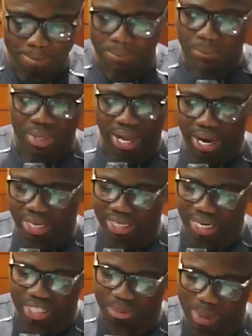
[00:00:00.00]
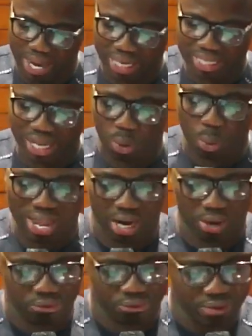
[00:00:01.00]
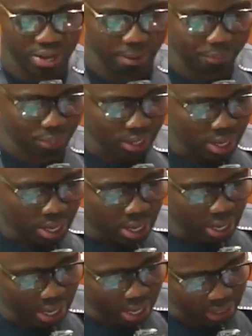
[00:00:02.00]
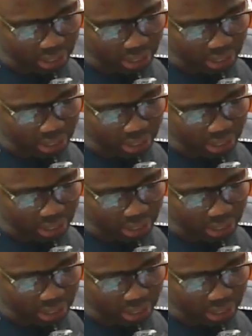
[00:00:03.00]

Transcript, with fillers: it, it means that we are in fear. It is an